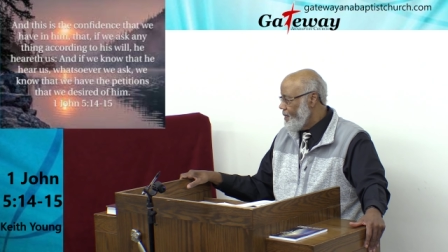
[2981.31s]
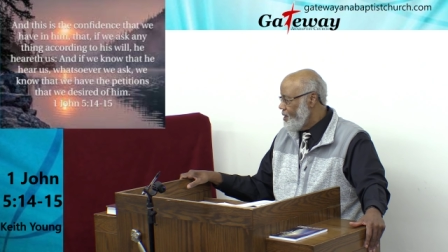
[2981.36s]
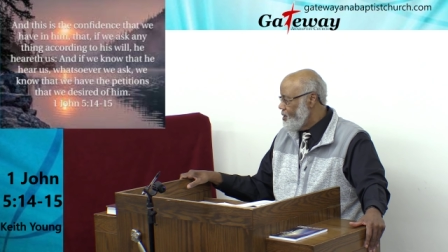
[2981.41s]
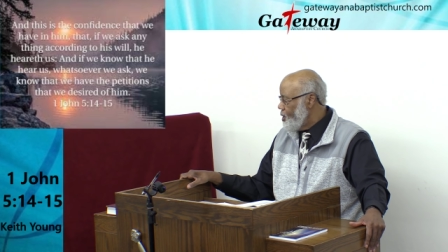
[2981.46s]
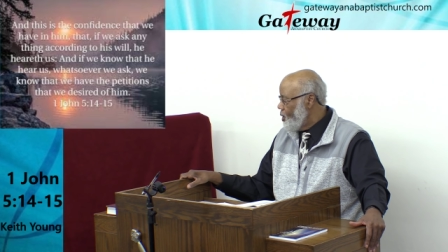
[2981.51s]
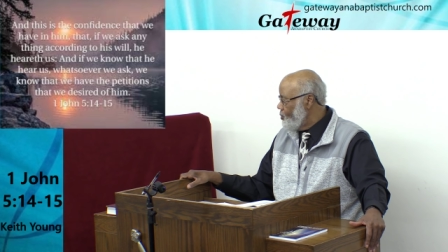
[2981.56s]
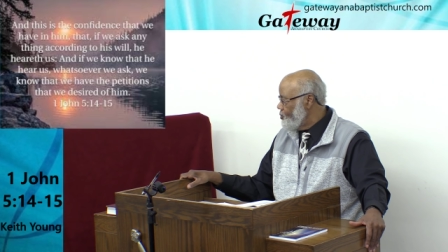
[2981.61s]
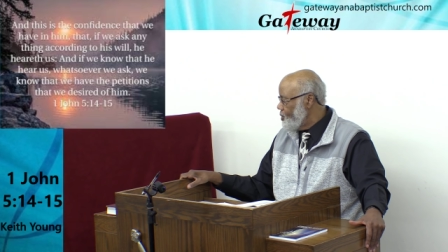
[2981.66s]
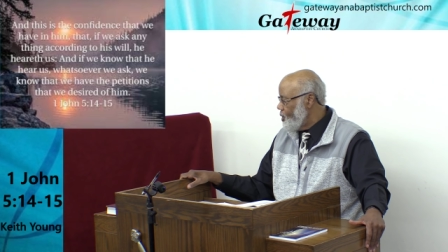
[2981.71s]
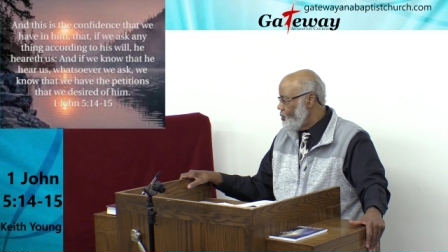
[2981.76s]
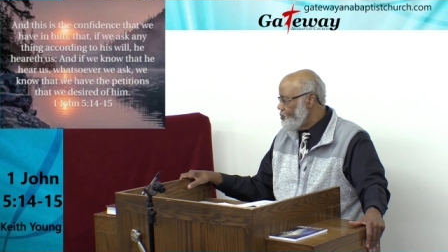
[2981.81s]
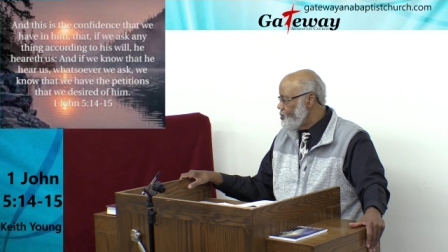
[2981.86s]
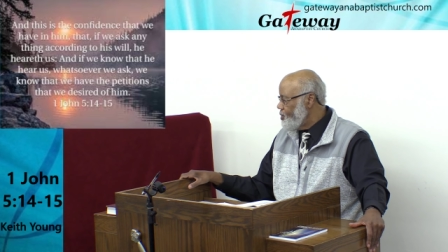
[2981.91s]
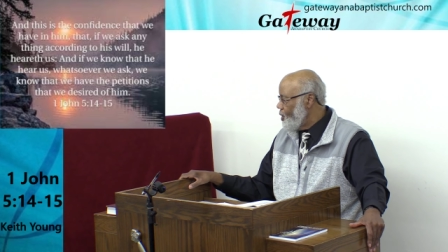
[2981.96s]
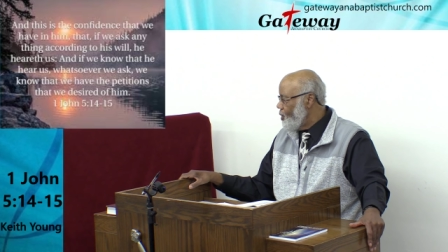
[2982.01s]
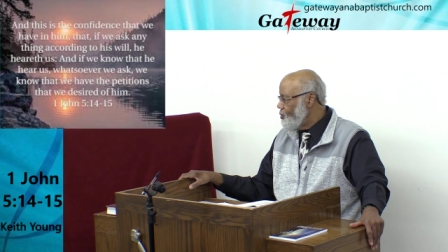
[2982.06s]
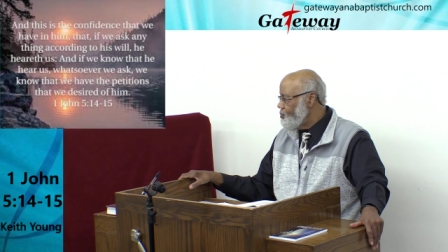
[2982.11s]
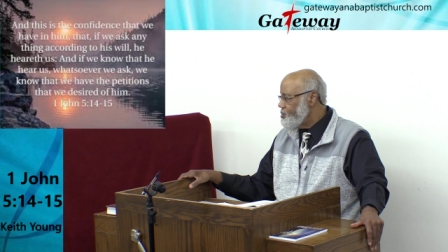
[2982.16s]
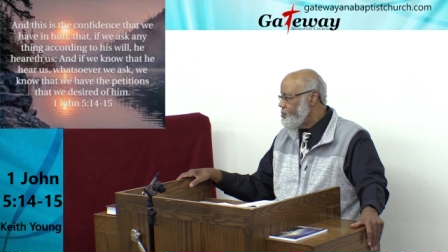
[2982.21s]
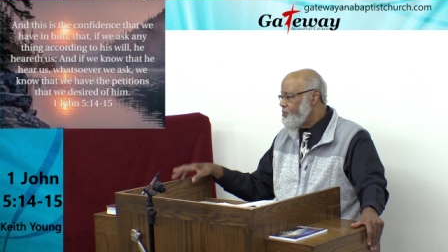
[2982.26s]
No, no,
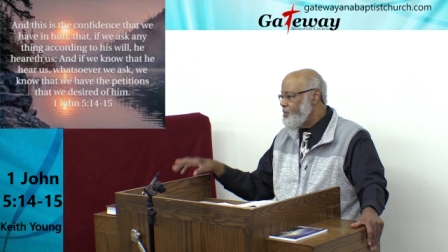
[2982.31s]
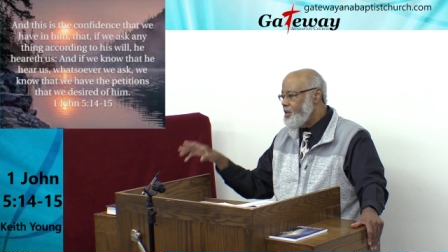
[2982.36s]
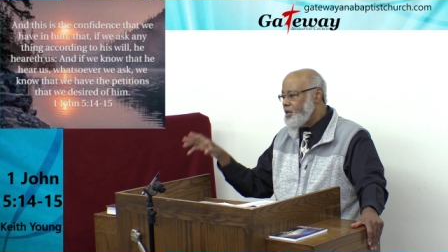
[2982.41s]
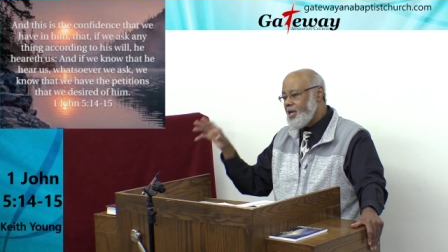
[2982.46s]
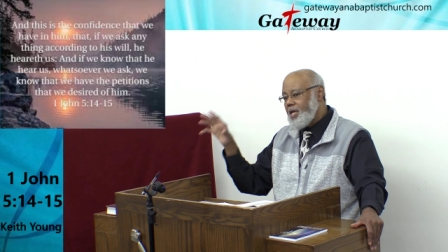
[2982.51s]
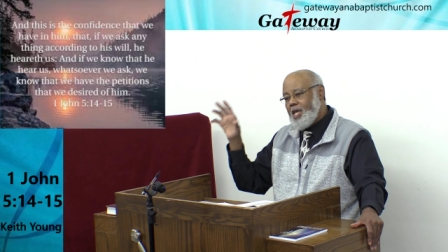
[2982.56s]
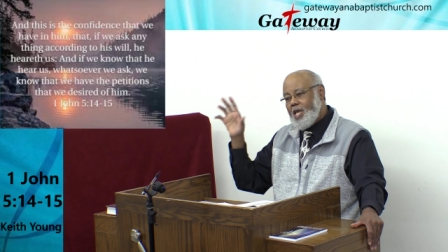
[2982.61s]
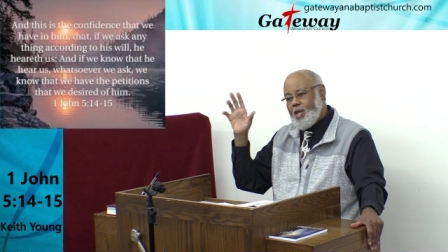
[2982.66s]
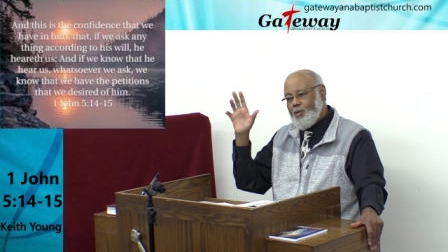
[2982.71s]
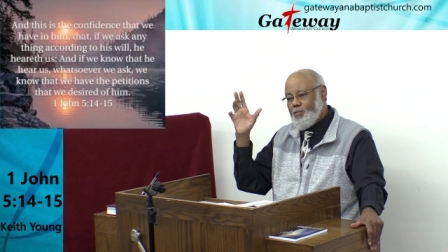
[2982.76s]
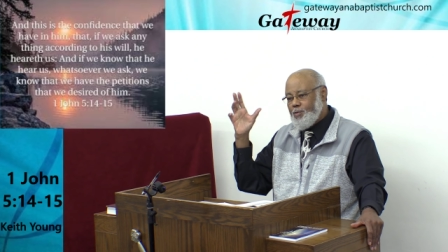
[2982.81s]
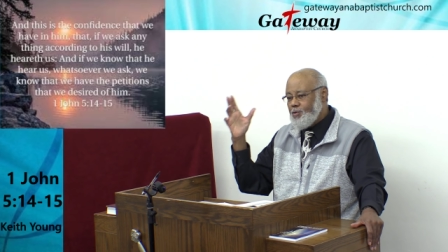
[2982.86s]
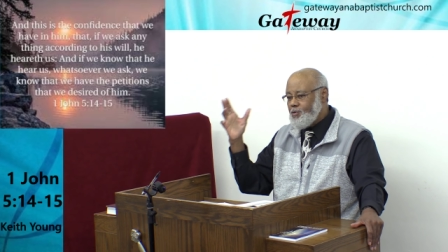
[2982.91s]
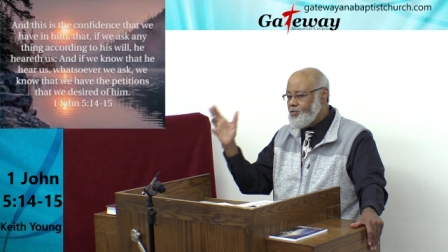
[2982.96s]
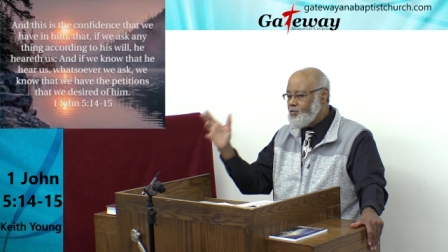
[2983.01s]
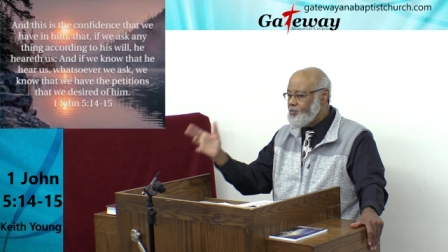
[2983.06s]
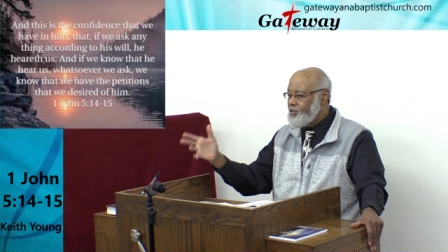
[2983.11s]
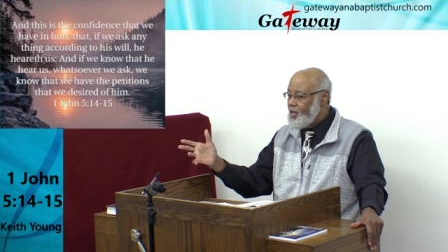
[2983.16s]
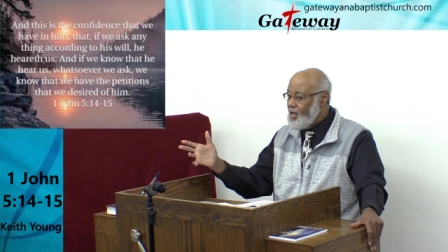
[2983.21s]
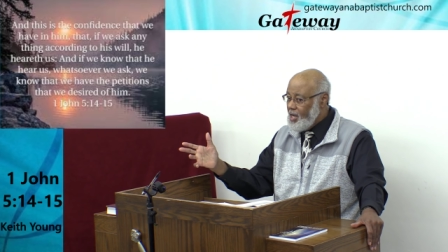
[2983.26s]
no. The book of
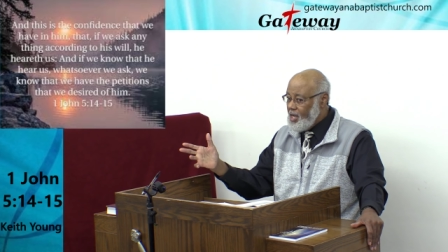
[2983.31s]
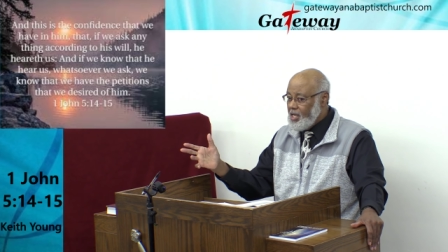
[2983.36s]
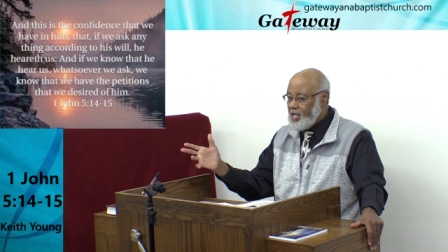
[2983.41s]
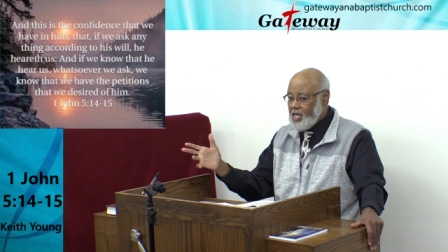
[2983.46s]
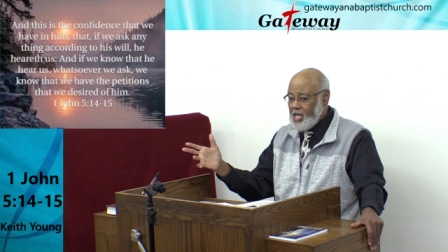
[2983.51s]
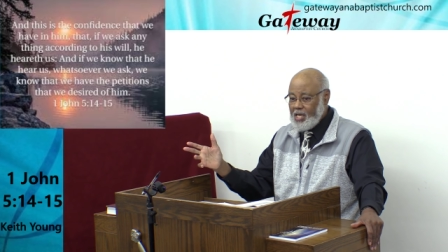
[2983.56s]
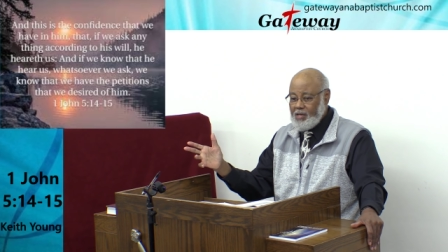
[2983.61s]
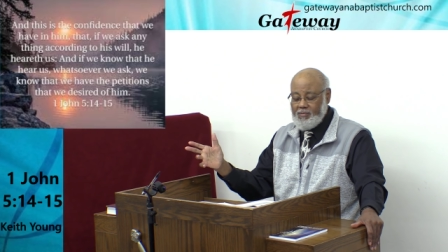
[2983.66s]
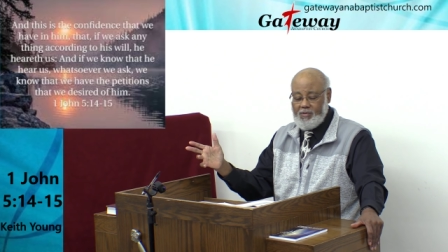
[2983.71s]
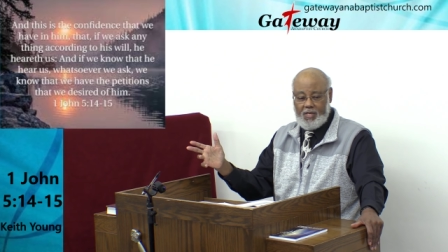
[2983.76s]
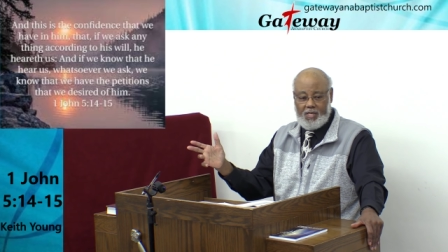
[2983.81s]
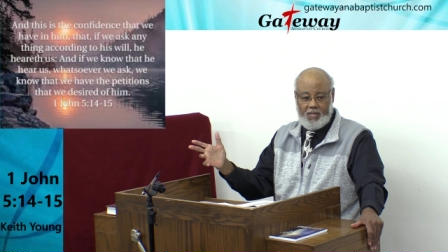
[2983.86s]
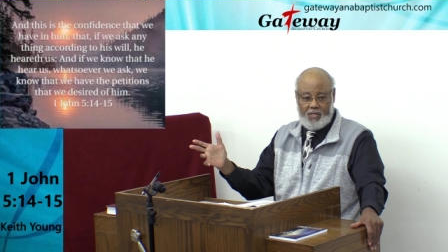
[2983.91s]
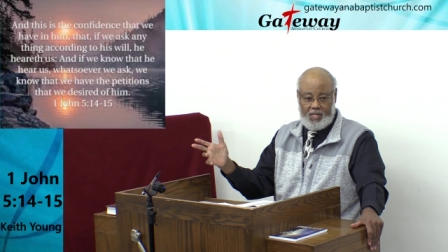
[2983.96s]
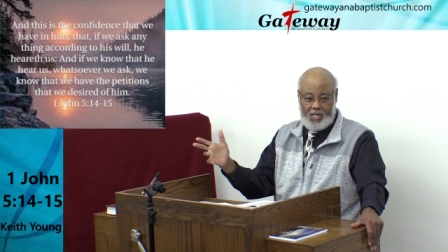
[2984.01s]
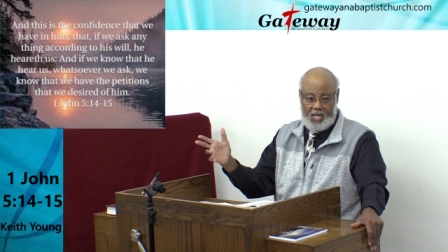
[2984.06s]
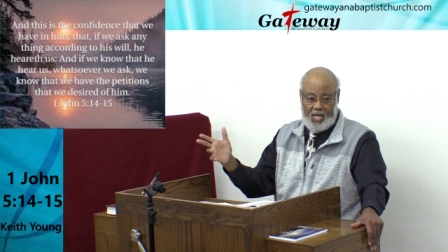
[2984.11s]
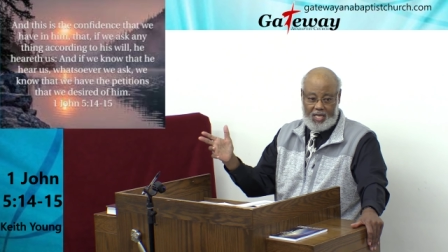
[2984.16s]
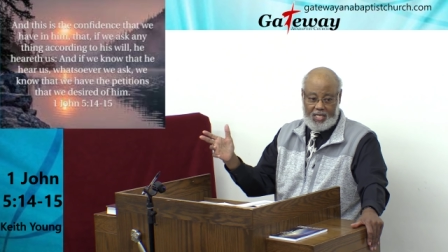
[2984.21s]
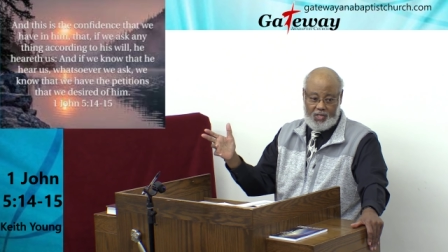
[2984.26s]
Hebrews gives us
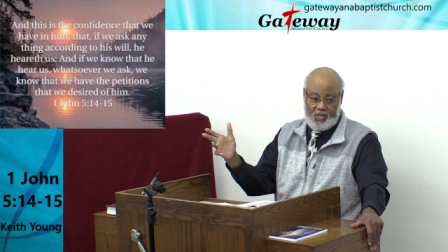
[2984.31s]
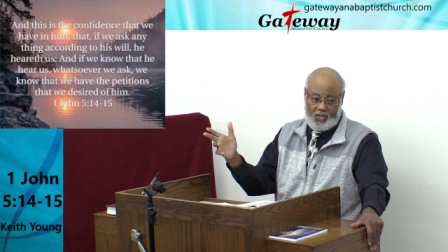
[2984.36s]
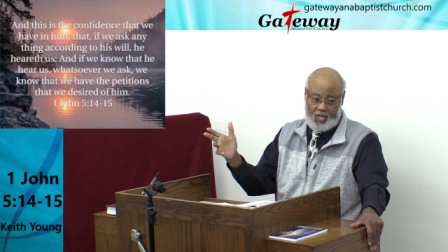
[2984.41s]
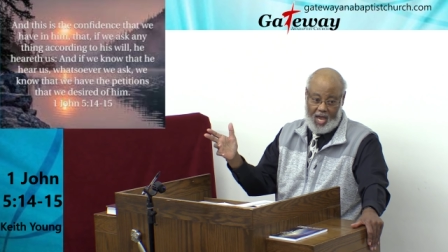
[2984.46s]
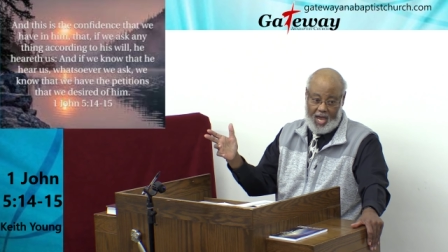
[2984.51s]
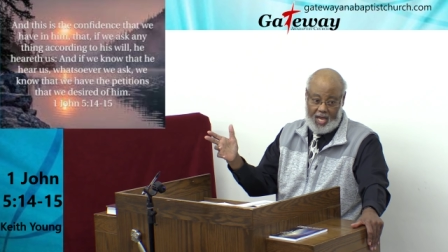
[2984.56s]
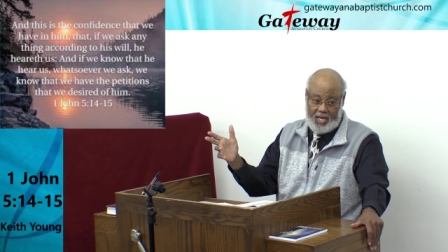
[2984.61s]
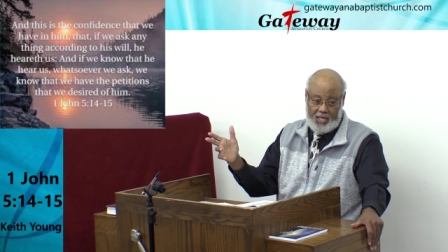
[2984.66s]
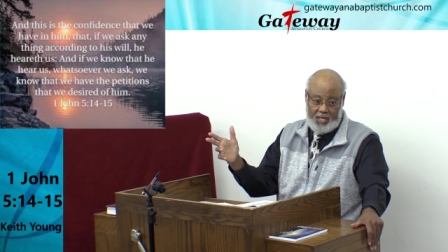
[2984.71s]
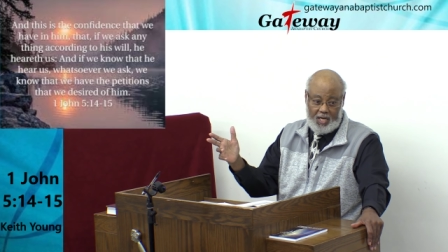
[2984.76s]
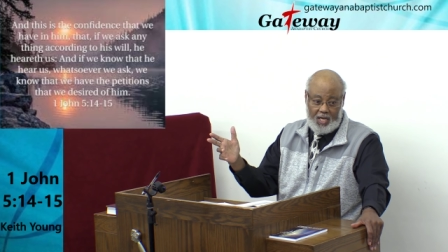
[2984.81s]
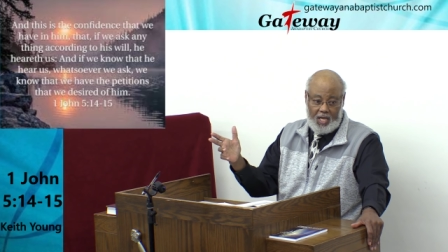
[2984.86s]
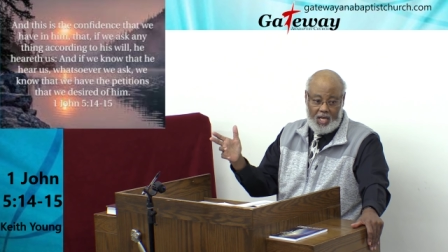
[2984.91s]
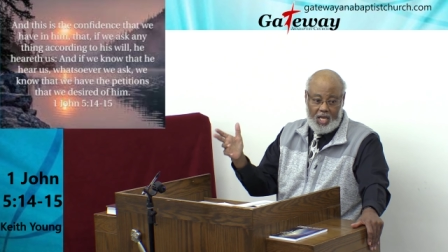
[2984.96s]
the insight